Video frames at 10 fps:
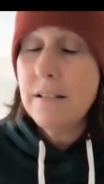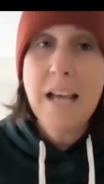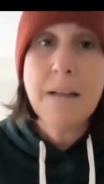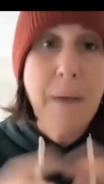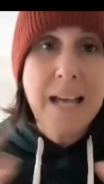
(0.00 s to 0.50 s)

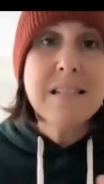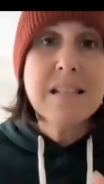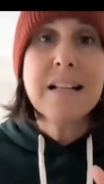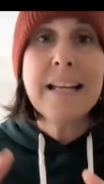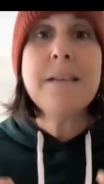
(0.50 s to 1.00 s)
can
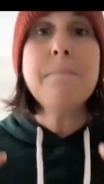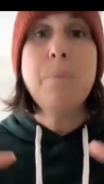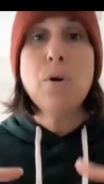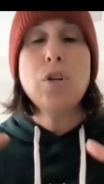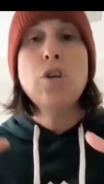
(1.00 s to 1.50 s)
basically
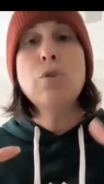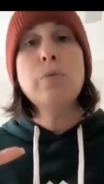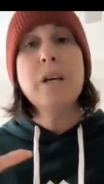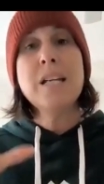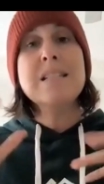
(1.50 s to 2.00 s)
put
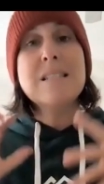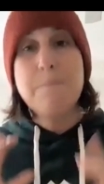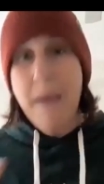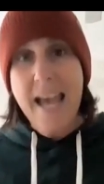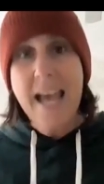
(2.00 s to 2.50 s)
you in
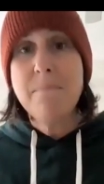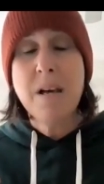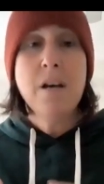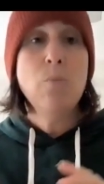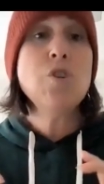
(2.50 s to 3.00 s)
spam,
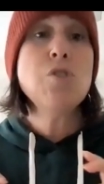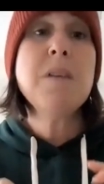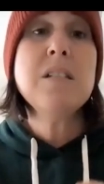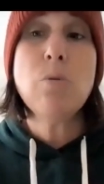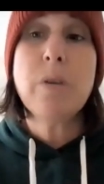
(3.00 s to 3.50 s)
which
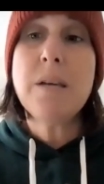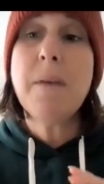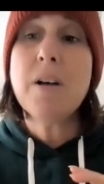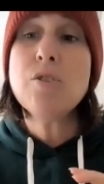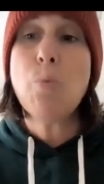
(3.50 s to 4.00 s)
means your
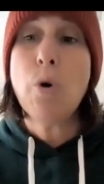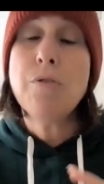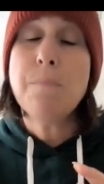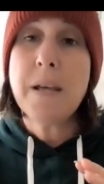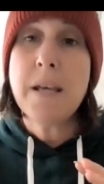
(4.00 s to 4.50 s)
emails
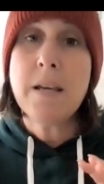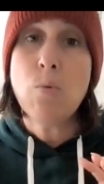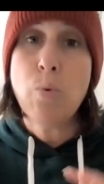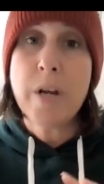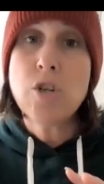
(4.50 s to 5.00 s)
won't be
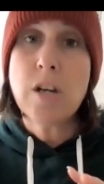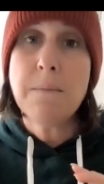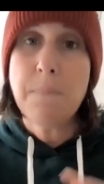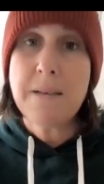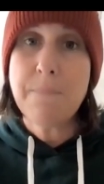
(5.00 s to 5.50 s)

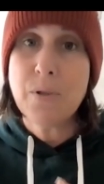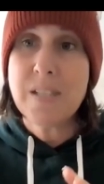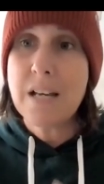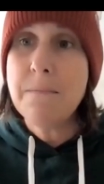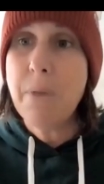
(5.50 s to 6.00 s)
reaching
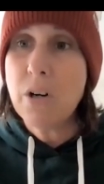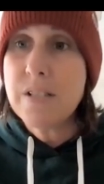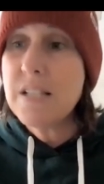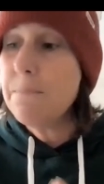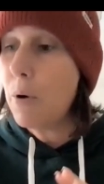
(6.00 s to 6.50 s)
people's
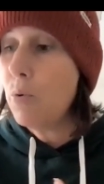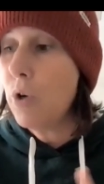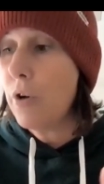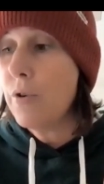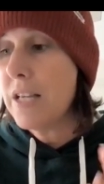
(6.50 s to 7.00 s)
inboxes, but will
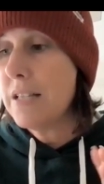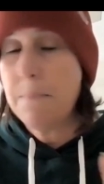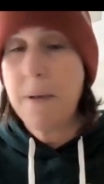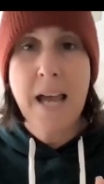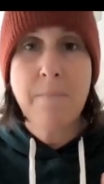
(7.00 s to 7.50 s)
go to their
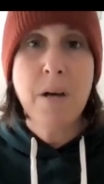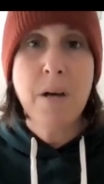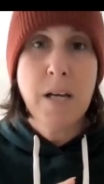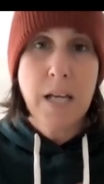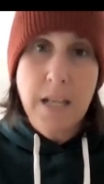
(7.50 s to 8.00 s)
spam
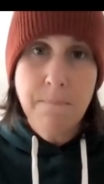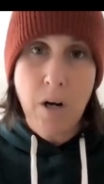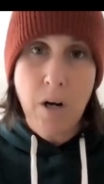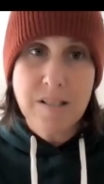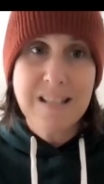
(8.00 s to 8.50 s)

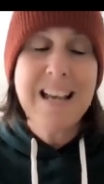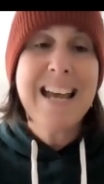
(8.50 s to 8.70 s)
inbox.